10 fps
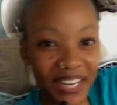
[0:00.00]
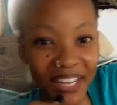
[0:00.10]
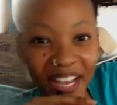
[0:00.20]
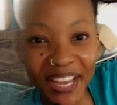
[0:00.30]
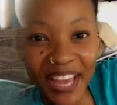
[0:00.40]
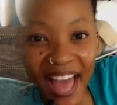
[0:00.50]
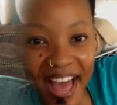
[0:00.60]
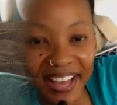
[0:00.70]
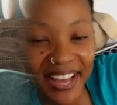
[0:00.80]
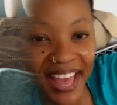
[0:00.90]

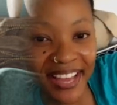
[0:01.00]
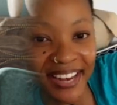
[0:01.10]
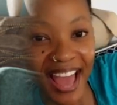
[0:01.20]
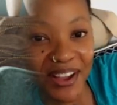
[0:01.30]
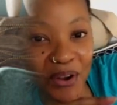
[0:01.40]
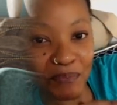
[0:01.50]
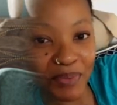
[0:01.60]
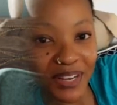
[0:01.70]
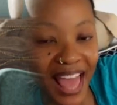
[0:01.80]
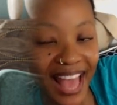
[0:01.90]
Lydia and I gonna
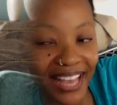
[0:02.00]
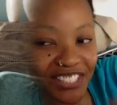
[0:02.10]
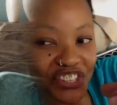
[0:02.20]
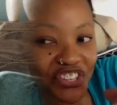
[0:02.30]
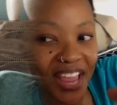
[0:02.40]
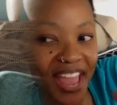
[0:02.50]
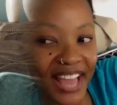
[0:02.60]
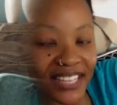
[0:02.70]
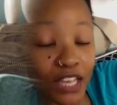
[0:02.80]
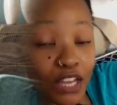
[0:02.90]
be like,
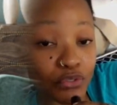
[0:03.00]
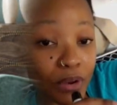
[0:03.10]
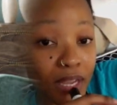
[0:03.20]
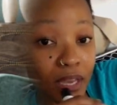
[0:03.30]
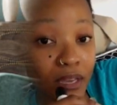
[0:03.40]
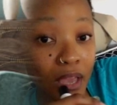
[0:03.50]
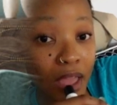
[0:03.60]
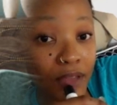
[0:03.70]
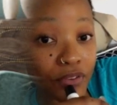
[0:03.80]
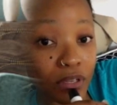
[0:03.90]
cheers, drinking
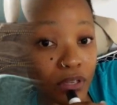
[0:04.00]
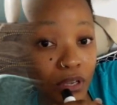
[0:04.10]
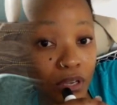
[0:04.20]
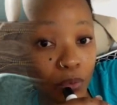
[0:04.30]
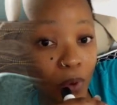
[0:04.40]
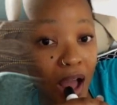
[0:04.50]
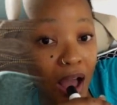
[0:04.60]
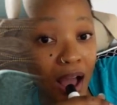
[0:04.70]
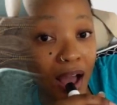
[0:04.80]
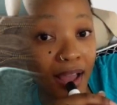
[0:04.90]
heavenly
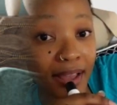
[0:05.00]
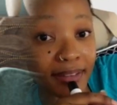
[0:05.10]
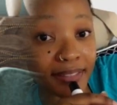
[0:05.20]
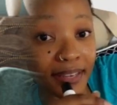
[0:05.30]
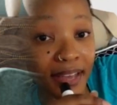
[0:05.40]
wine.